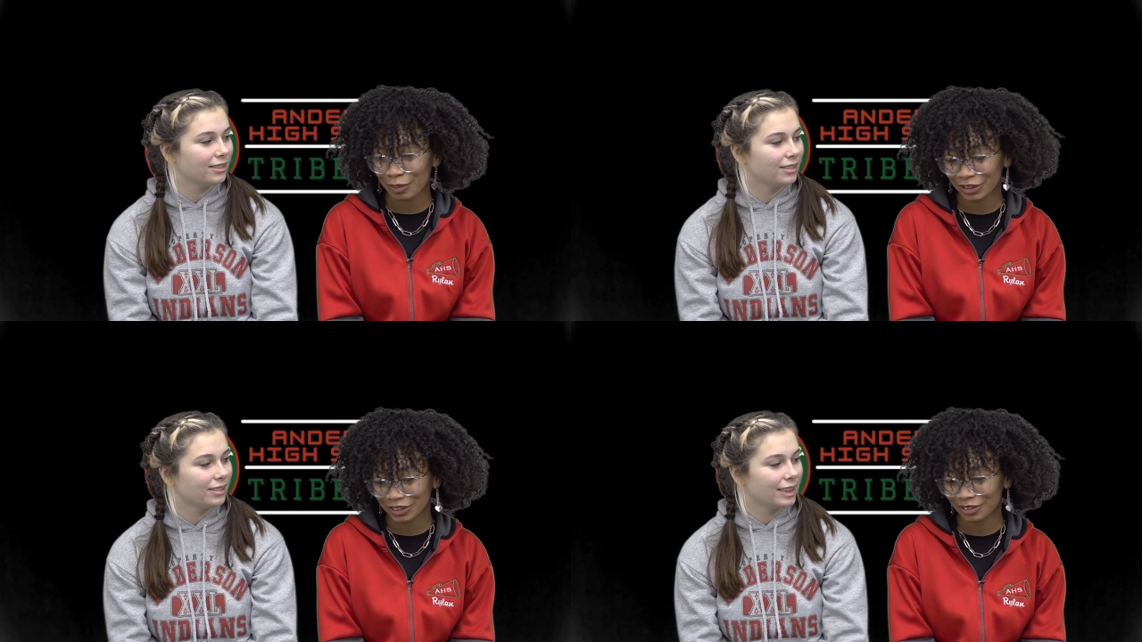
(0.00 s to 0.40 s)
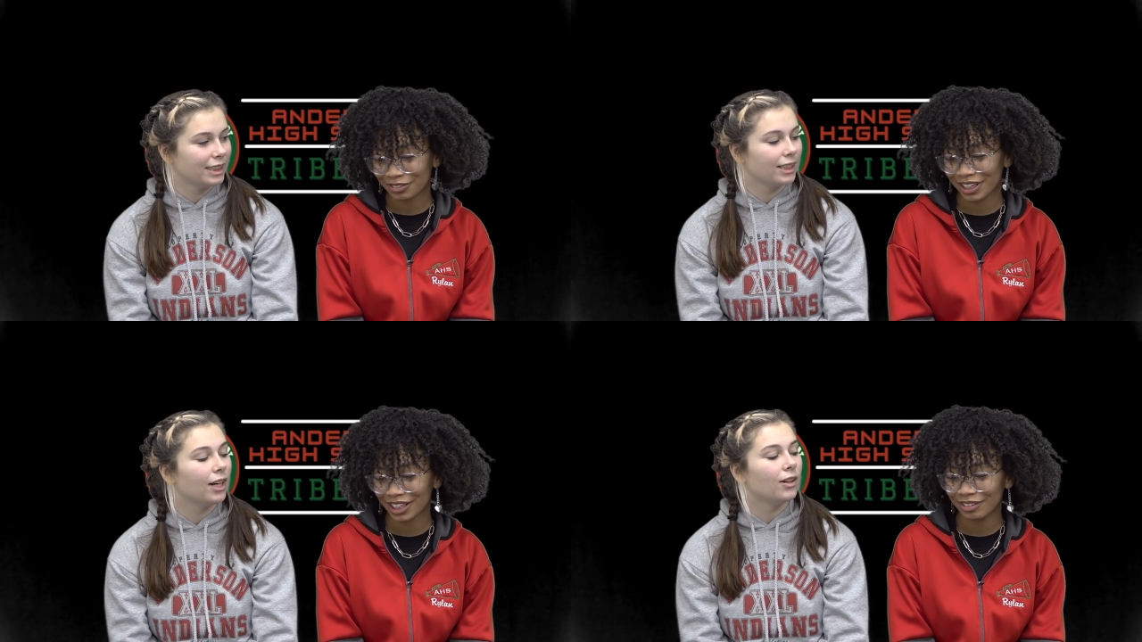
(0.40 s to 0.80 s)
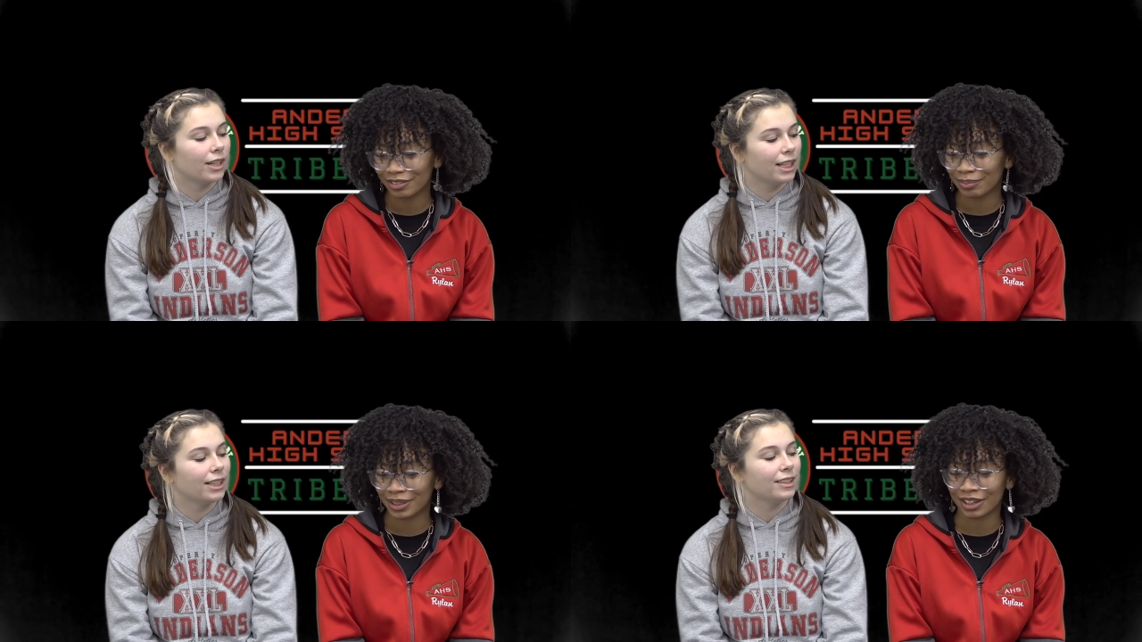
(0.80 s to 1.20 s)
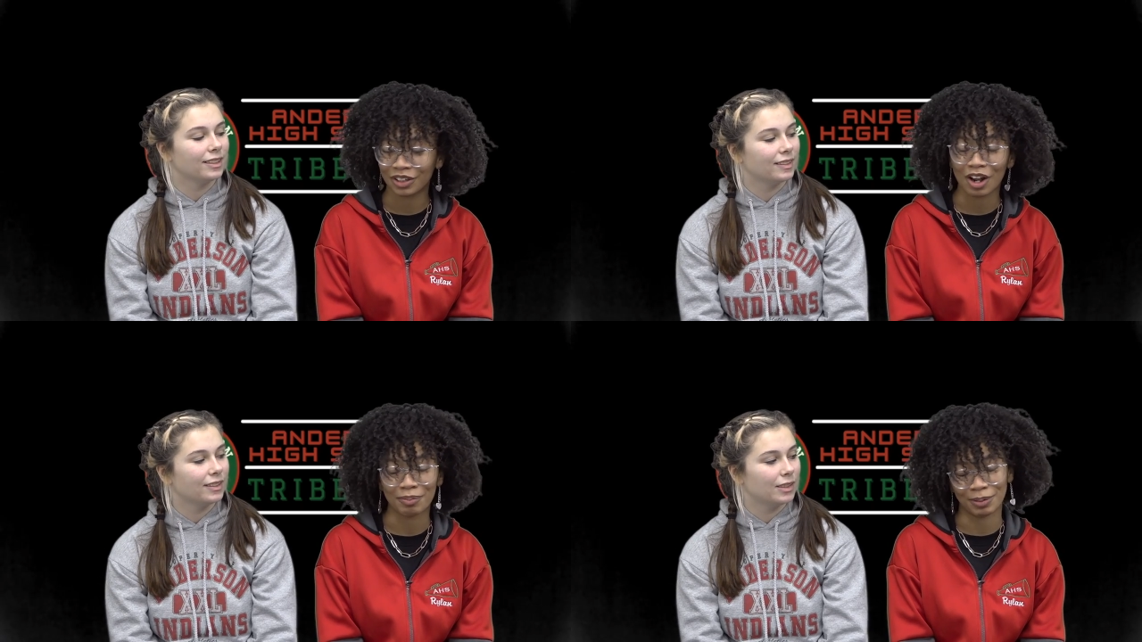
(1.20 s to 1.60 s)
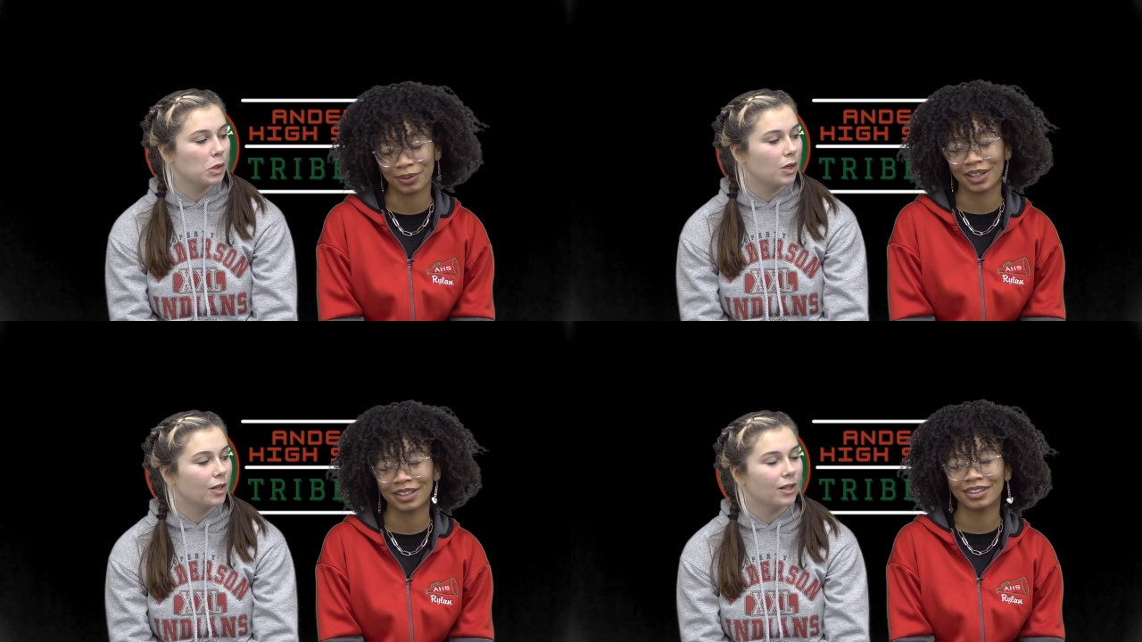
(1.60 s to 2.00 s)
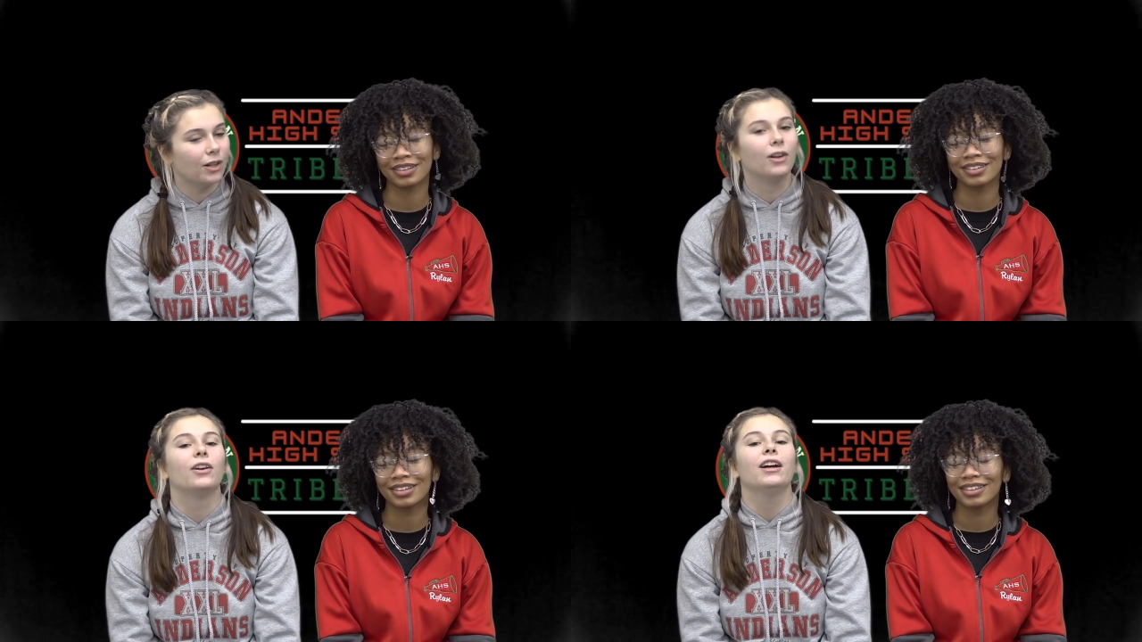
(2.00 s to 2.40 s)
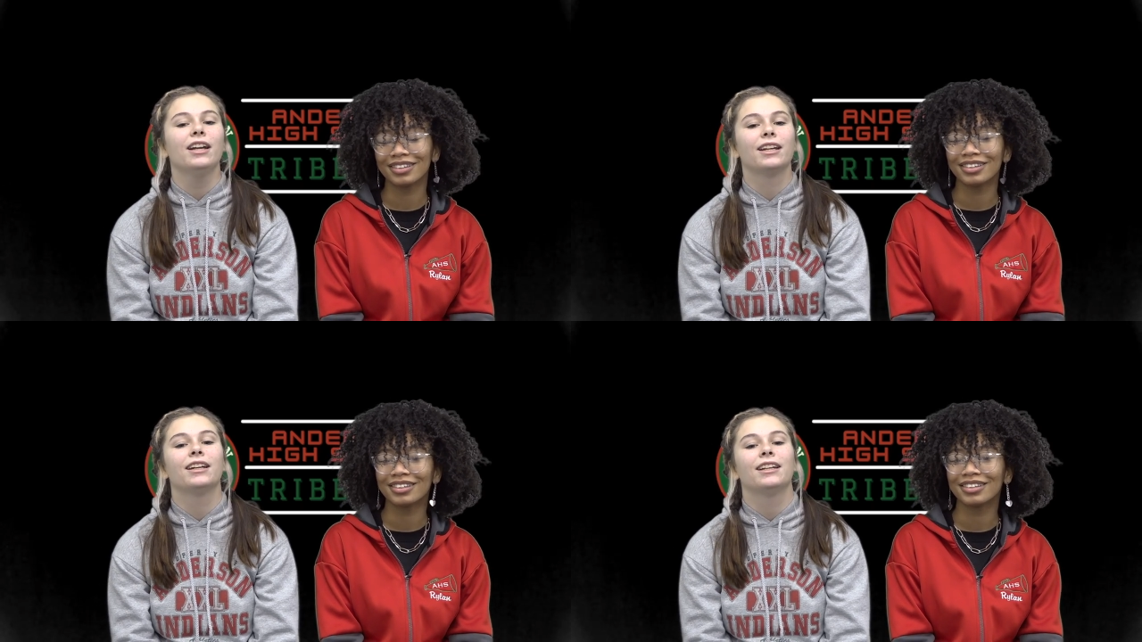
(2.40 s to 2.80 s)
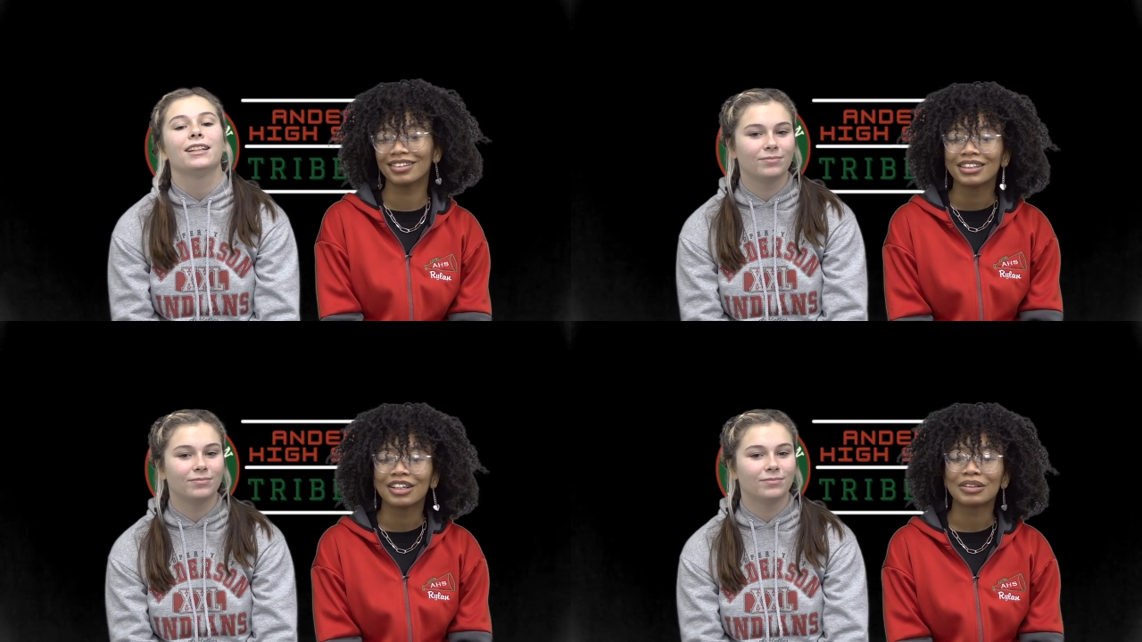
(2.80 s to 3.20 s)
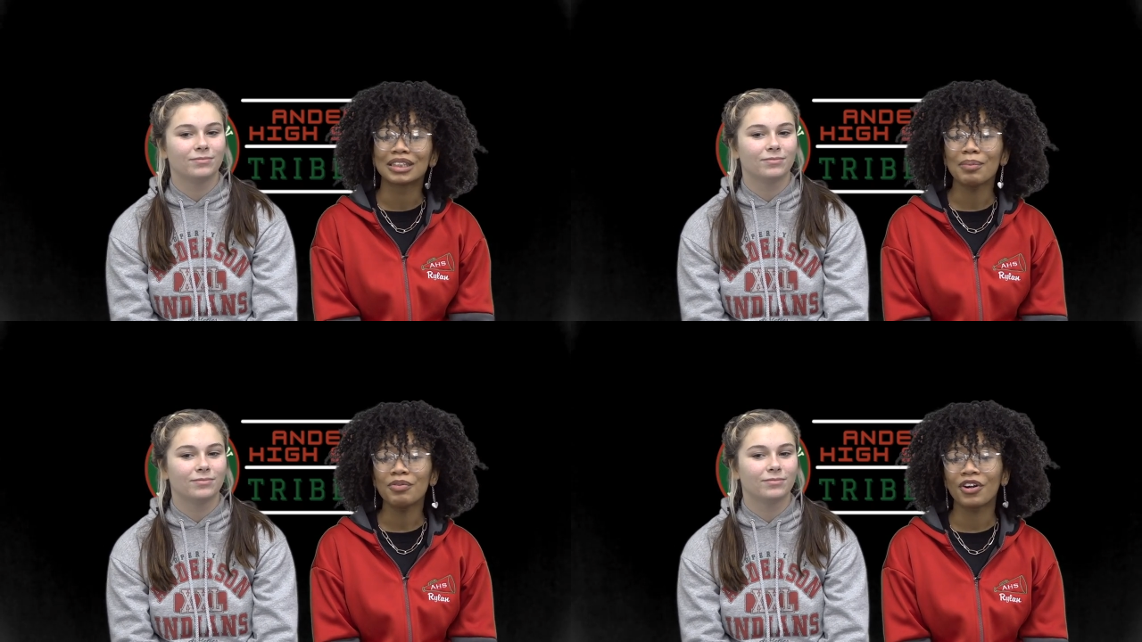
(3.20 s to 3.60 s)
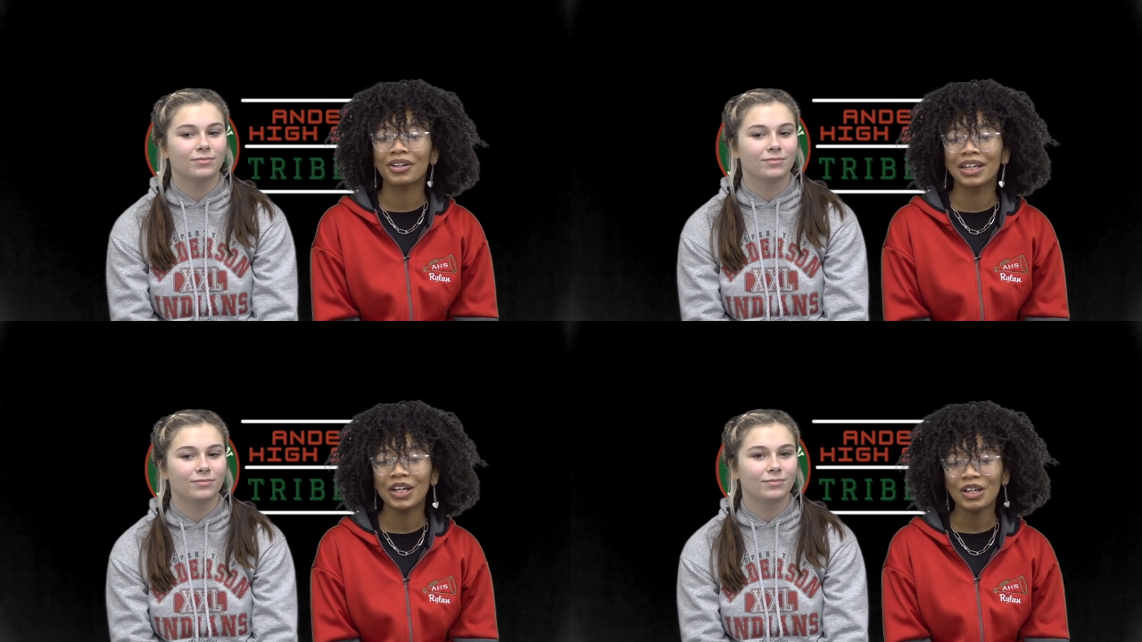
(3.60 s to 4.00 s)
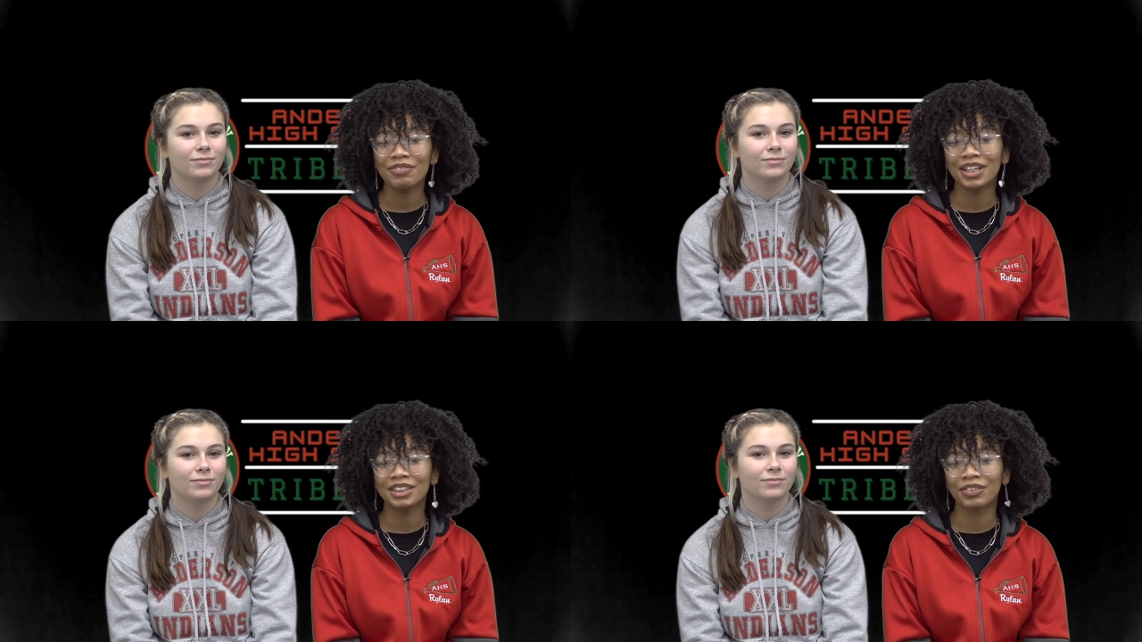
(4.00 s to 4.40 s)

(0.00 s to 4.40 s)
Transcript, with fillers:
Speaker 1: personal fave, but a lot of people like it. All right. So some of our key events